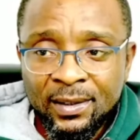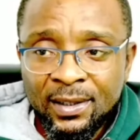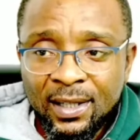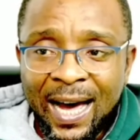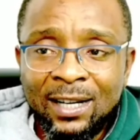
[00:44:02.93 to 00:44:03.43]

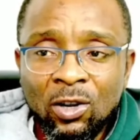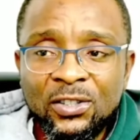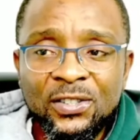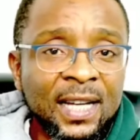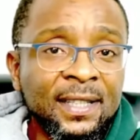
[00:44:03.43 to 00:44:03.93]
and not
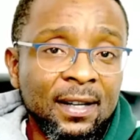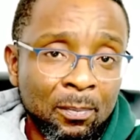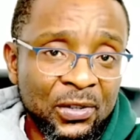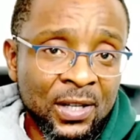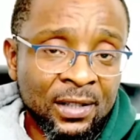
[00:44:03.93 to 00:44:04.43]
send a
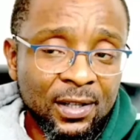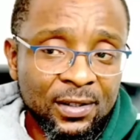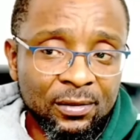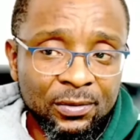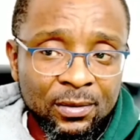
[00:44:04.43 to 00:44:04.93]

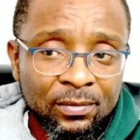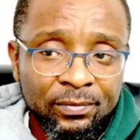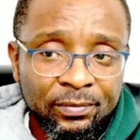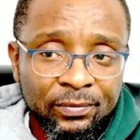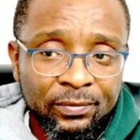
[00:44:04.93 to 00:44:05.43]
representative.
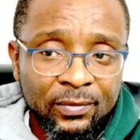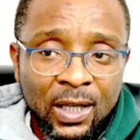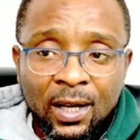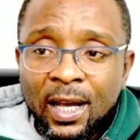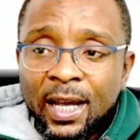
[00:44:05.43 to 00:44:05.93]

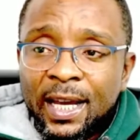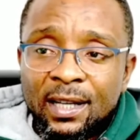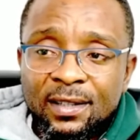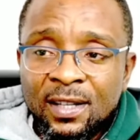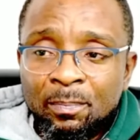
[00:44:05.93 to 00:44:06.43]
It
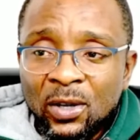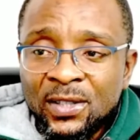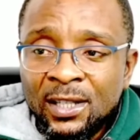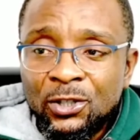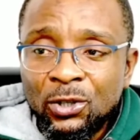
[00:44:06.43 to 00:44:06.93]
is
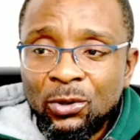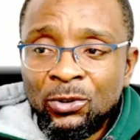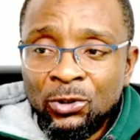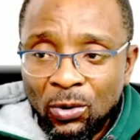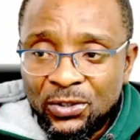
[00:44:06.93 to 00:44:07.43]
important to
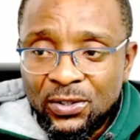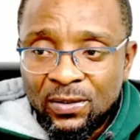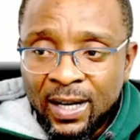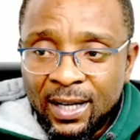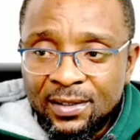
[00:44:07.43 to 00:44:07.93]
note
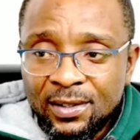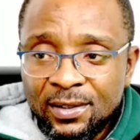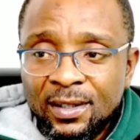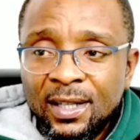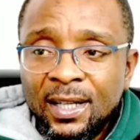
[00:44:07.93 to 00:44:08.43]
that
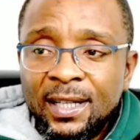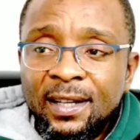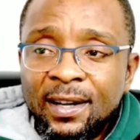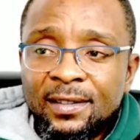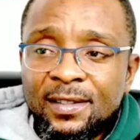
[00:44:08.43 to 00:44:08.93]
the
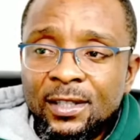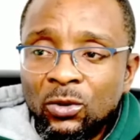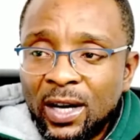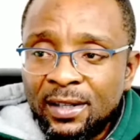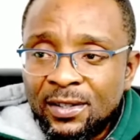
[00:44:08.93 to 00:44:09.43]
late
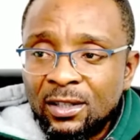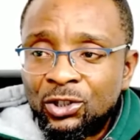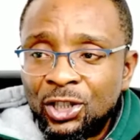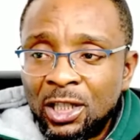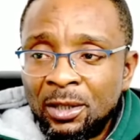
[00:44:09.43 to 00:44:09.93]
COS
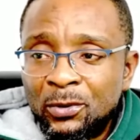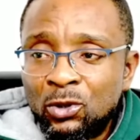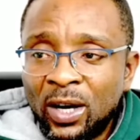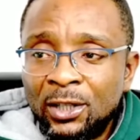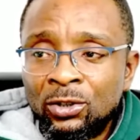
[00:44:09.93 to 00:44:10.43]
trip to
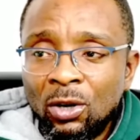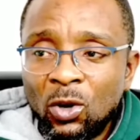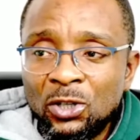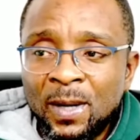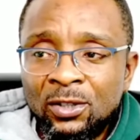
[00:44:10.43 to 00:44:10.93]
Kaduna was
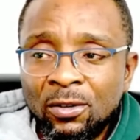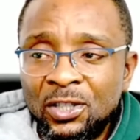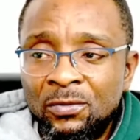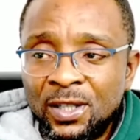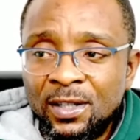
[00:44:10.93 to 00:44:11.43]
part of his
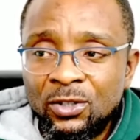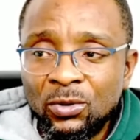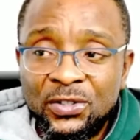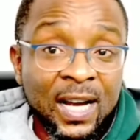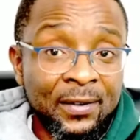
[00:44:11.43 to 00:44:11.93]
visit to
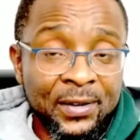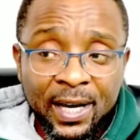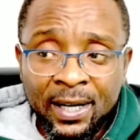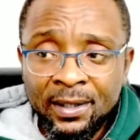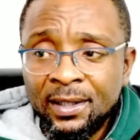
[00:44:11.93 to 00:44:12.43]

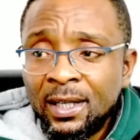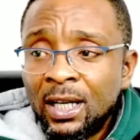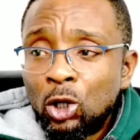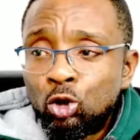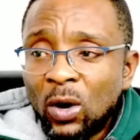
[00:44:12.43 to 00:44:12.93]
Zaria
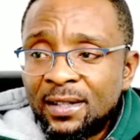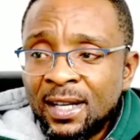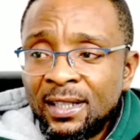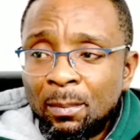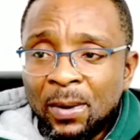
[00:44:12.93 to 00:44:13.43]
to attend
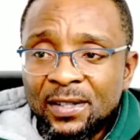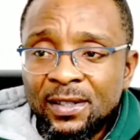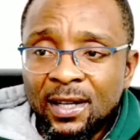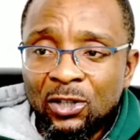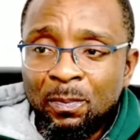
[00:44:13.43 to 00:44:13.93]
the passing
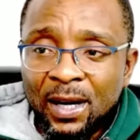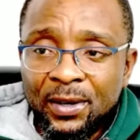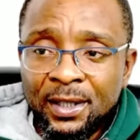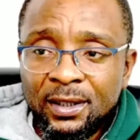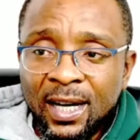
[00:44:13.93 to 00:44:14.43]
out
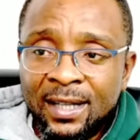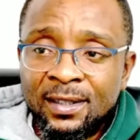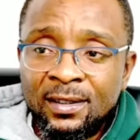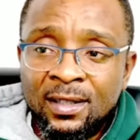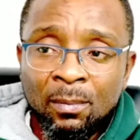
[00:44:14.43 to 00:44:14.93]
parade at the
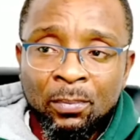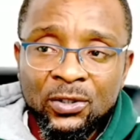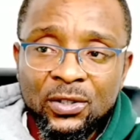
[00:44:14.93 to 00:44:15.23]
depot